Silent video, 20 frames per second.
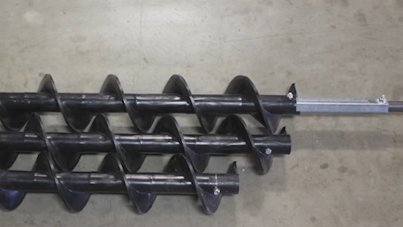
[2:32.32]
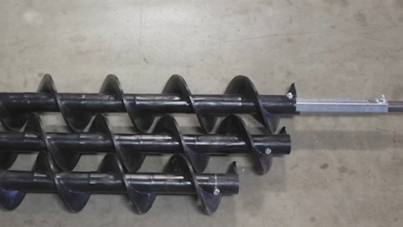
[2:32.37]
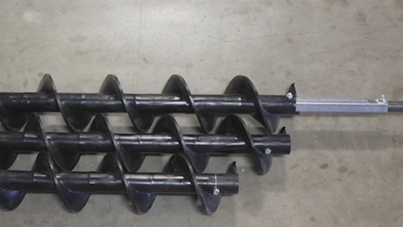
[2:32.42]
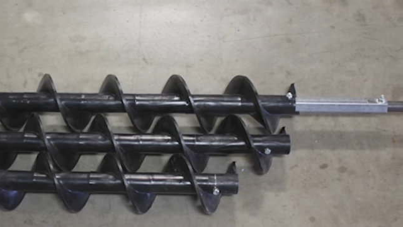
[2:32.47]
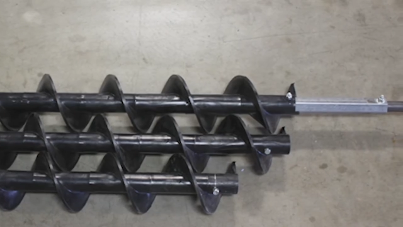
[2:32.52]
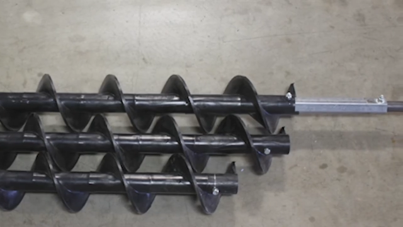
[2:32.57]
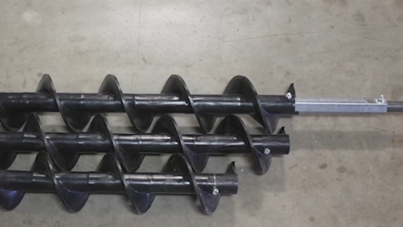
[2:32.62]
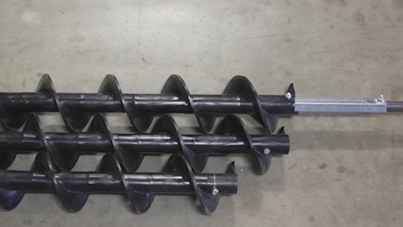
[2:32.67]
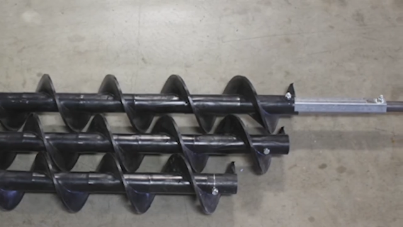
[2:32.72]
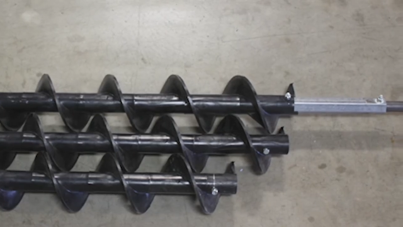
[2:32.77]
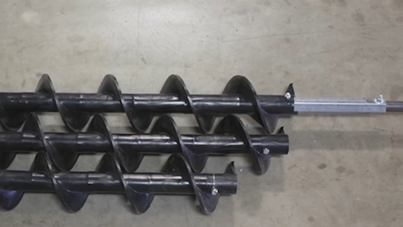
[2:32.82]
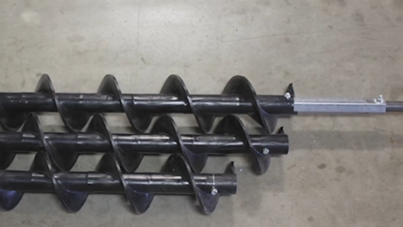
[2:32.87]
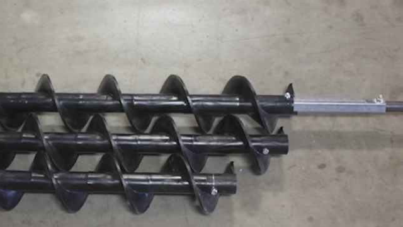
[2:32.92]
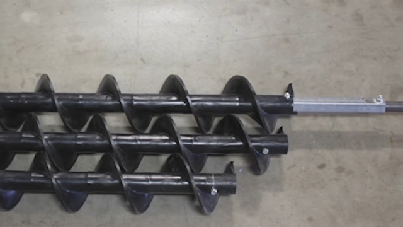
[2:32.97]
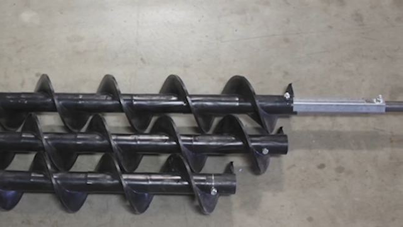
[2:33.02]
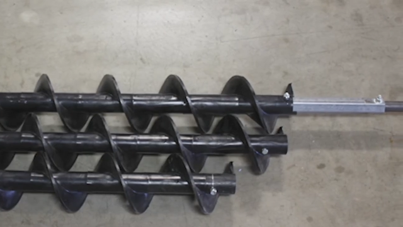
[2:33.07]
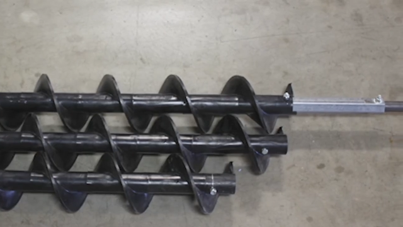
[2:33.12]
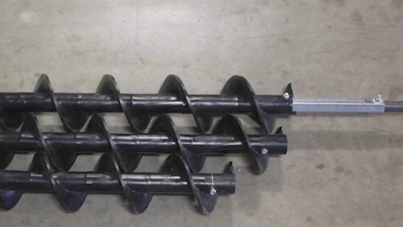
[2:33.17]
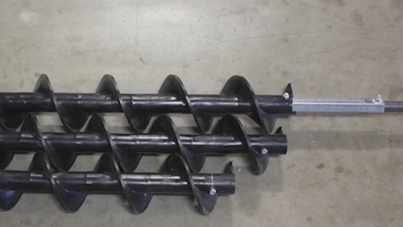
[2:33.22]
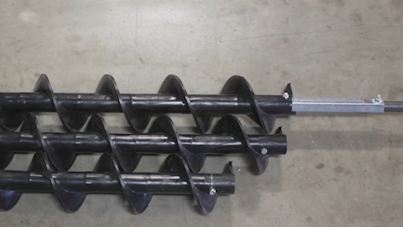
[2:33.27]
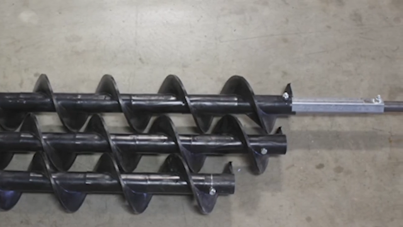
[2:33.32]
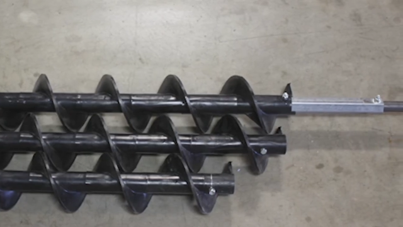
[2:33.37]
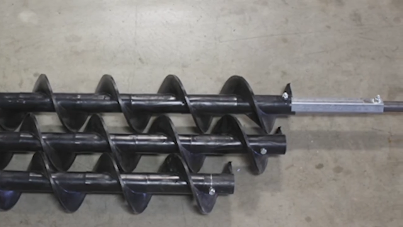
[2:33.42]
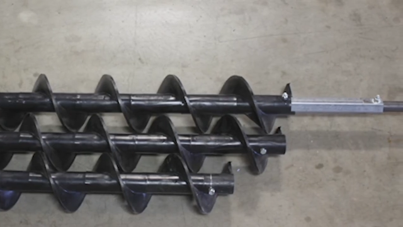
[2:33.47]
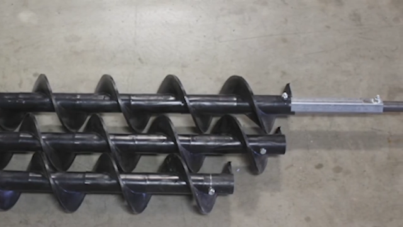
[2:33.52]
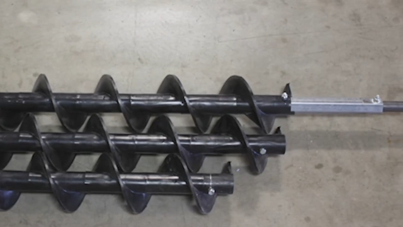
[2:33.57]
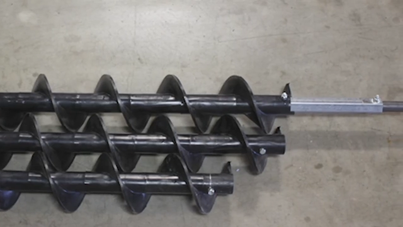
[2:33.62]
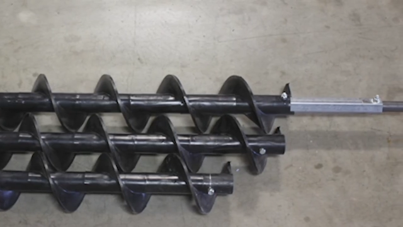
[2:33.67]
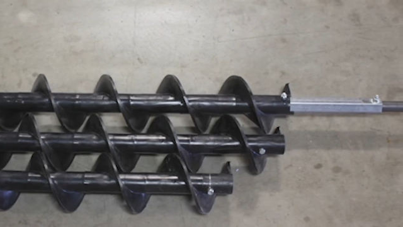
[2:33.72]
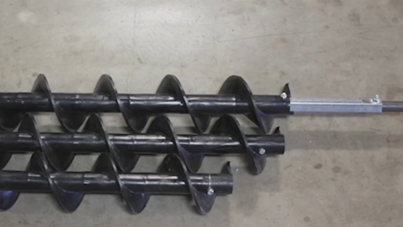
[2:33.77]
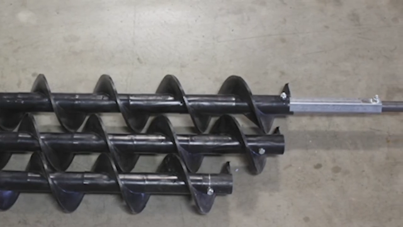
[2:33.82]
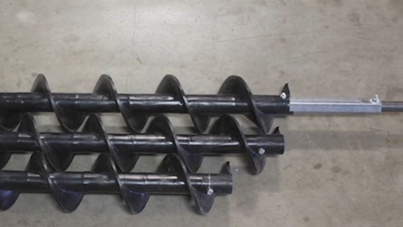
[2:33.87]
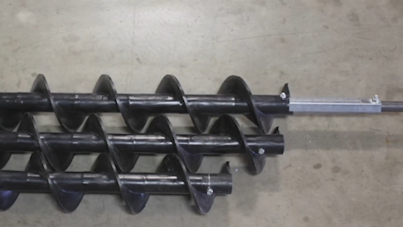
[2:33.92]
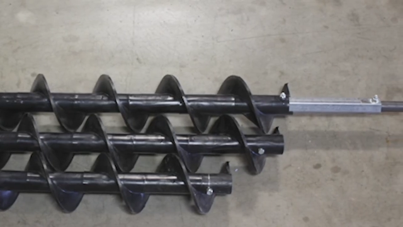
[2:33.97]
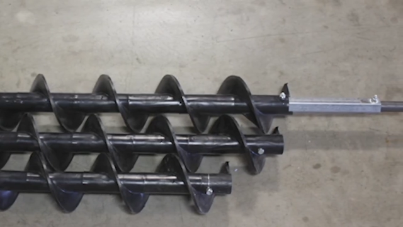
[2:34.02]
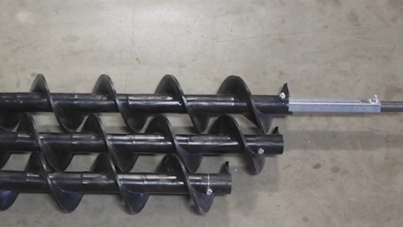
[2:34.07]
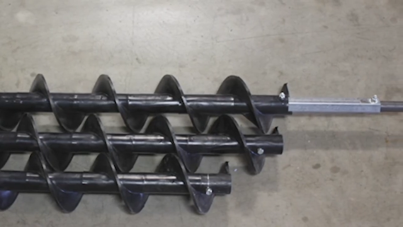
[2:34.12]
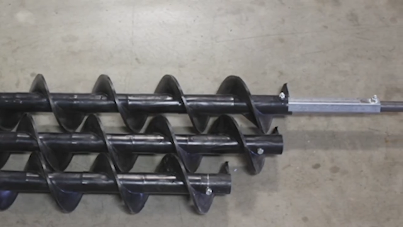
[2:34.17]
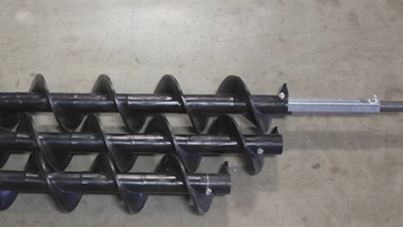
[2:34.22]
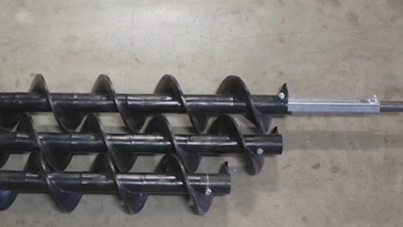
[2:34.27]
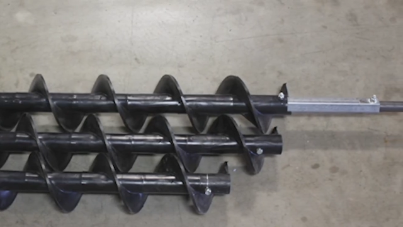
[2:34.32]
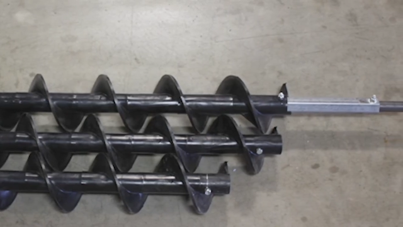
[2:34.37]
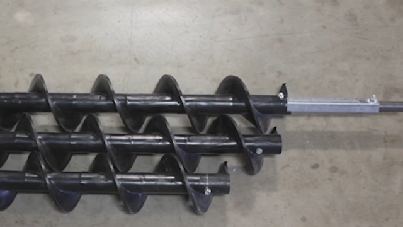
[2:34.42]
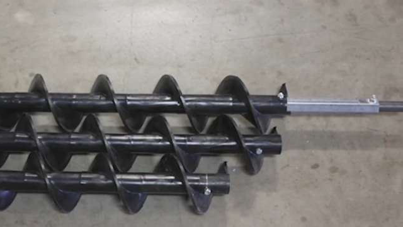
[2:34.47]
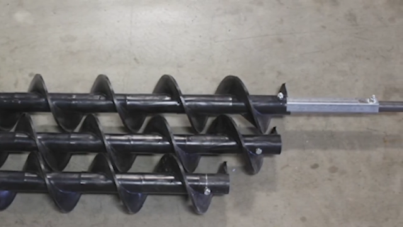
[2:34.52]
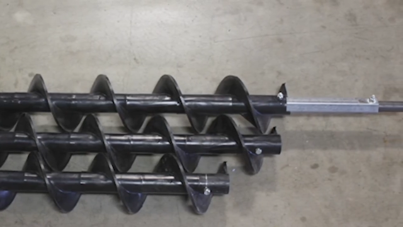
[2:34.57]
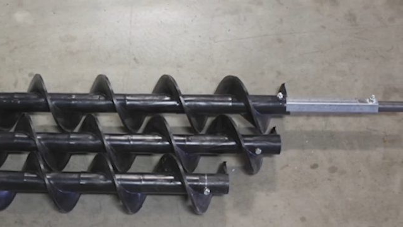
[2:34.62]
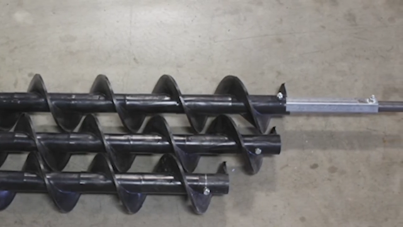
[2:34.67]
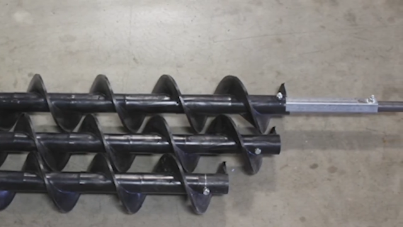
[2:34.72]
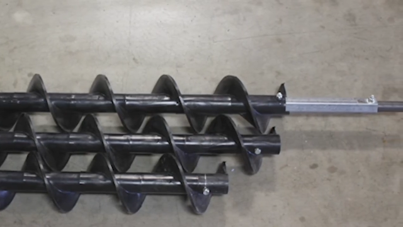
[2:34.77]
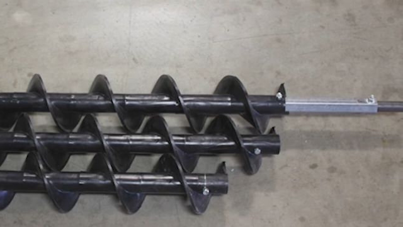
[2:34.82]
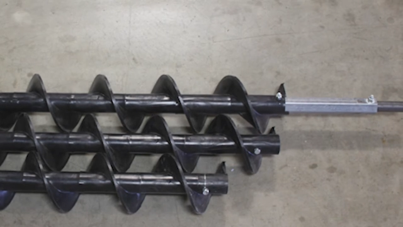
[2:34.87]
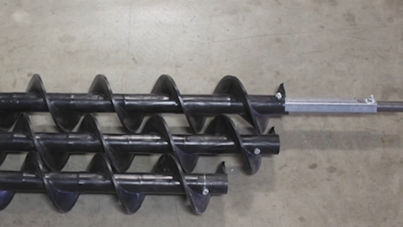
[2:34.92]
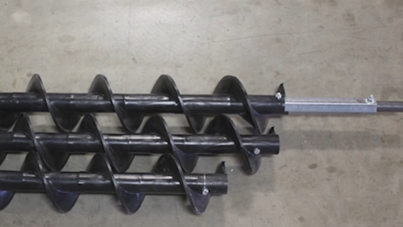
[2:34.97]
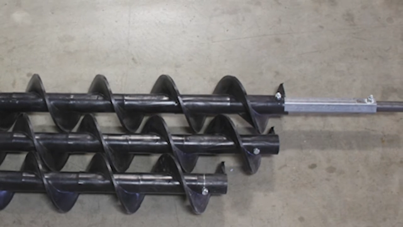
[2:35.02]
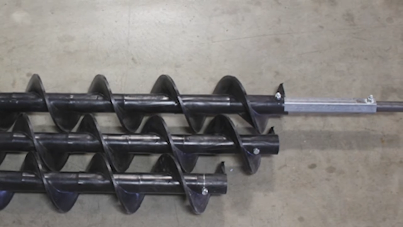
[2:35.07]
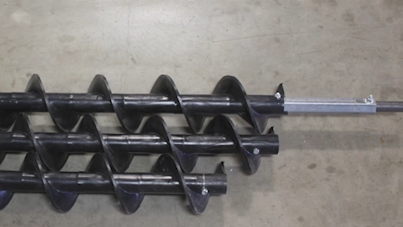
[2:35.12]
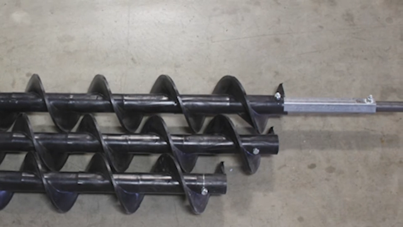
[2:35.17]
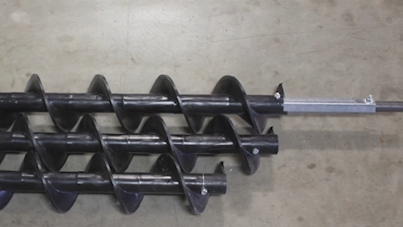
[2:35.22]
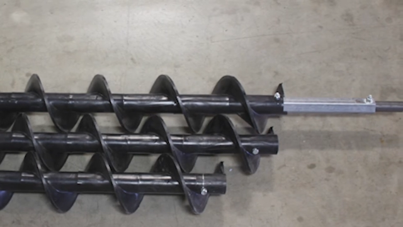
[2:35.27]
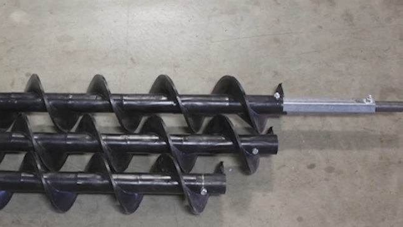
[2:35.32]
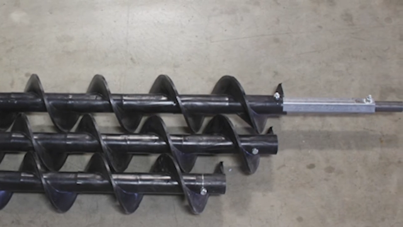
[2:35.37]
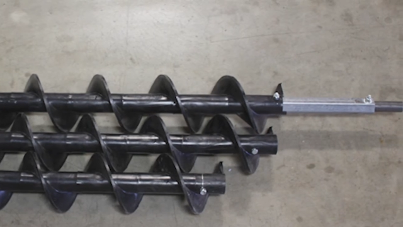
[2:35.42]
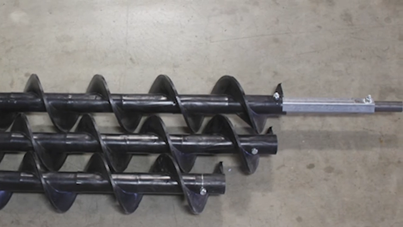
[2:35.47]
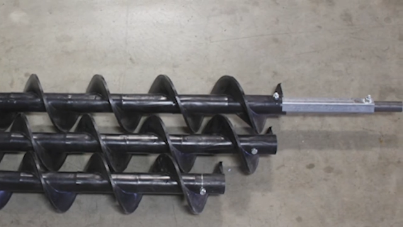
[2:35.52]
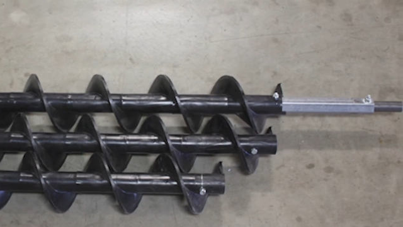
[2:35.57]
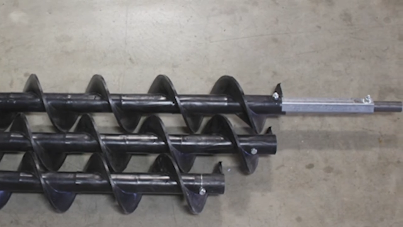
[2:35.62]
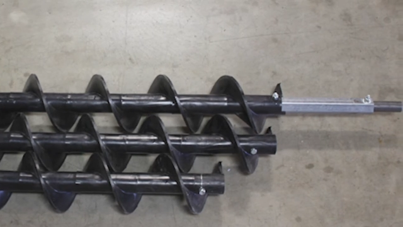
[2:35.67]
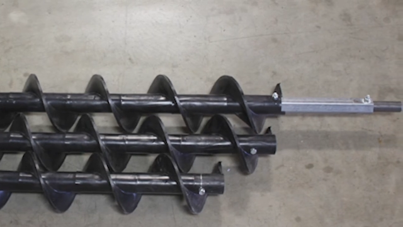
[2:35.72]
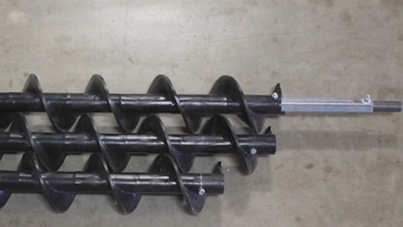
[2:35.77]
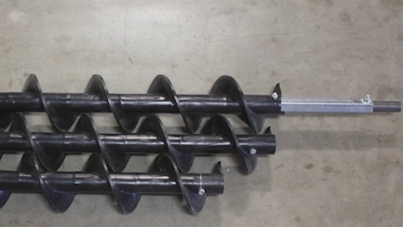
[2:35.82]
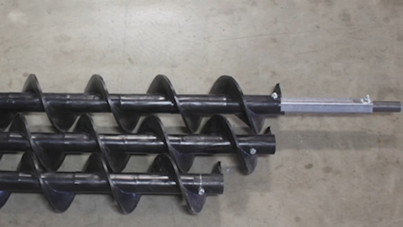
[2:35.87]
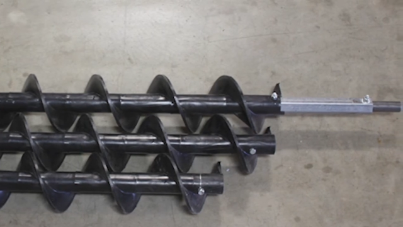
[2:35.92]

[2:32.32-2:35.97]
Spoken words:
Nobody's mouth can be seen.